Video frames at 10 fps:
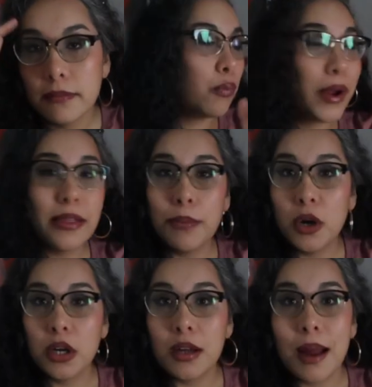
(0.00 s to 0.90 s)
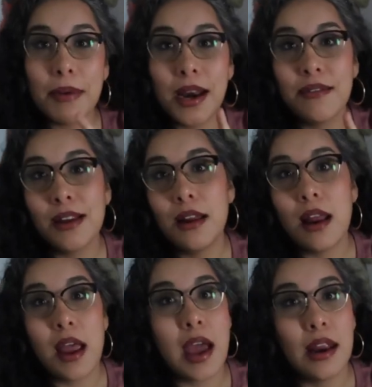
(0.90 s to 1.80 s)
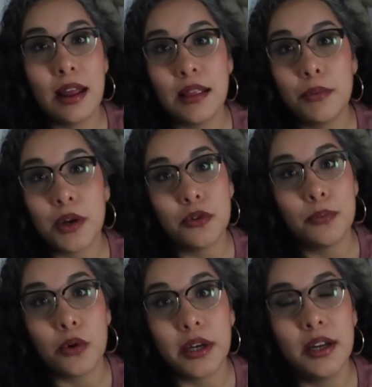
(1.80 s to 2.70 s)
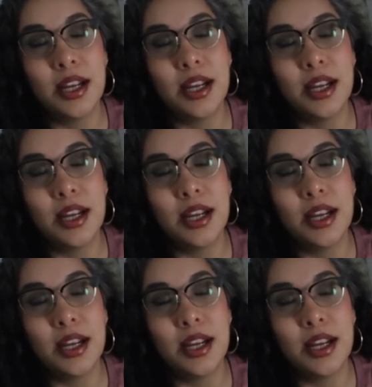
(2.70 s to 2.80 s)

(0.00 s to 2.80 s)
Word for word: read the book i'm not even gonna lie i didn't like the book it was boring